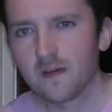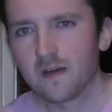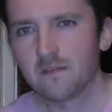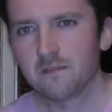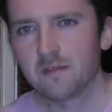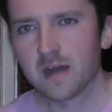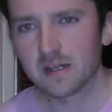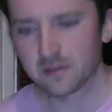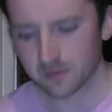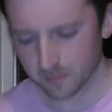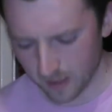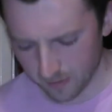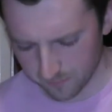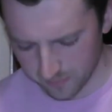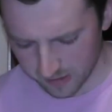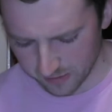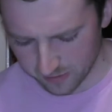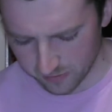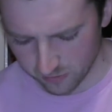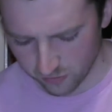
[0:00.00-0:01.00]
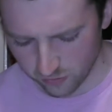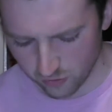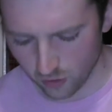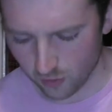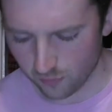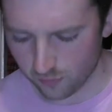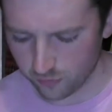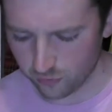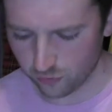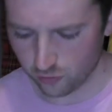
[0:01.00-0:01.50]
and find some half-decent
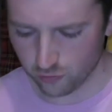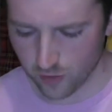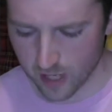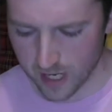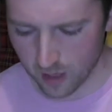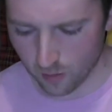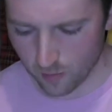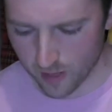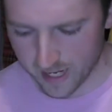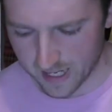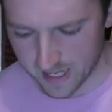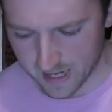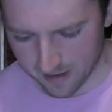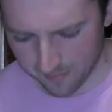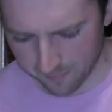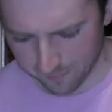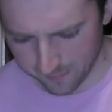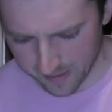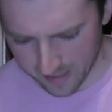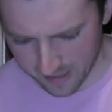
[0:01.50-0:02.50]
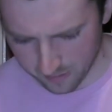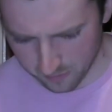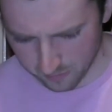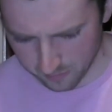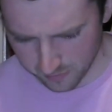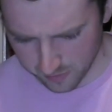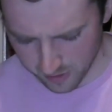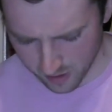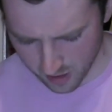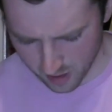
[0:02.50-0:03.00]
stuff. Straight away, I
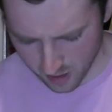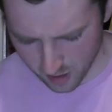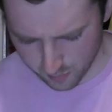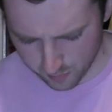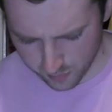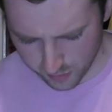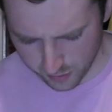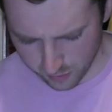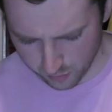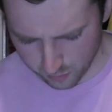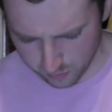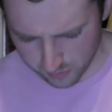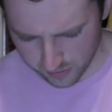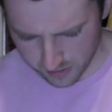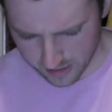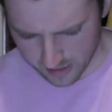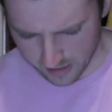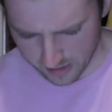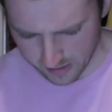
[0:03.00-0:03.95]
found a beauty,